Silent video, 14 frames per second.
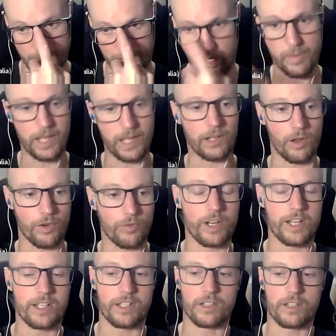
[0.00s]
there could be a lot of
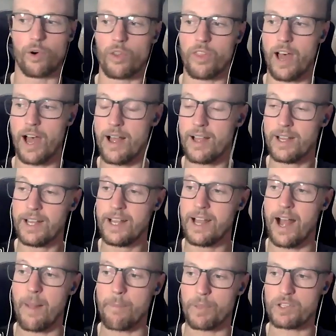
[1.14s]
reasons for that.
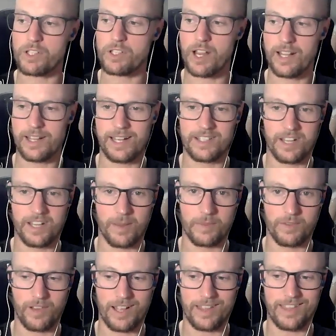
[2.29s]
But certainly in
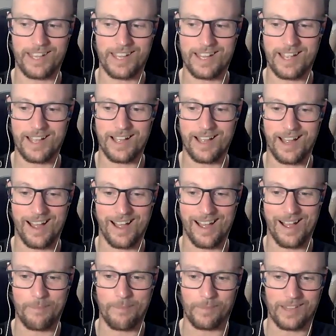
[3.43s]
terms of, like, the
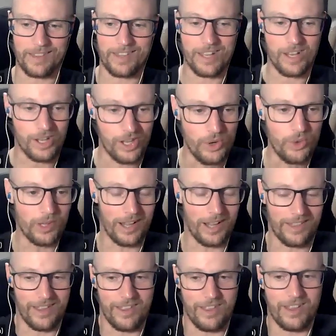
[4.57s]
like the acute,
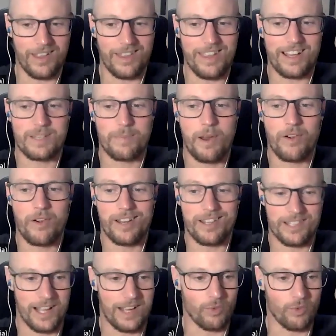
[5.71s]
like the
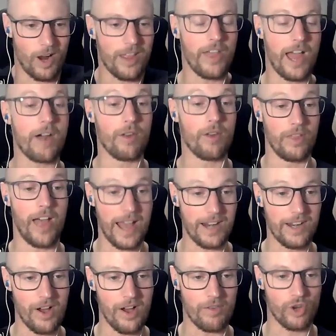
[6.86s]
experience, like right there and
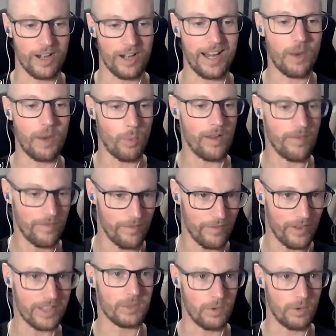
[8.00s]
then of training with
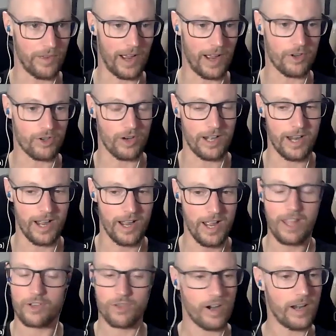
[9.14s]
versus without a trainer.
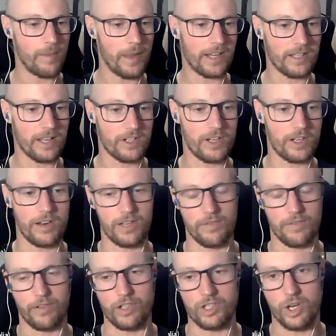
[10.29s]
Trainer makes such a
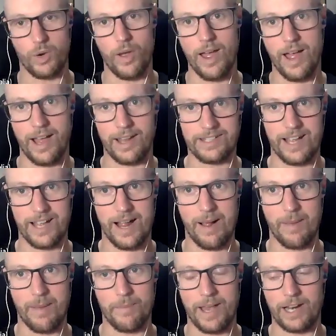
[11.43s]
difference to it, and
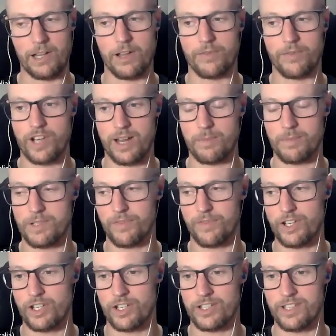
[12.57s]
a lot of James
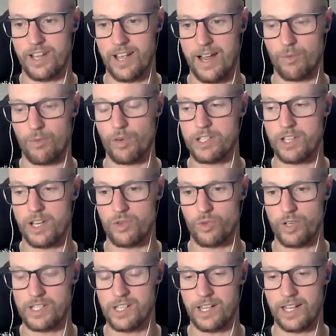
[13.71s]
Fisher's research
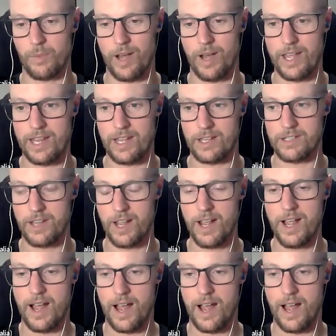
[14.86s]
recently, where he has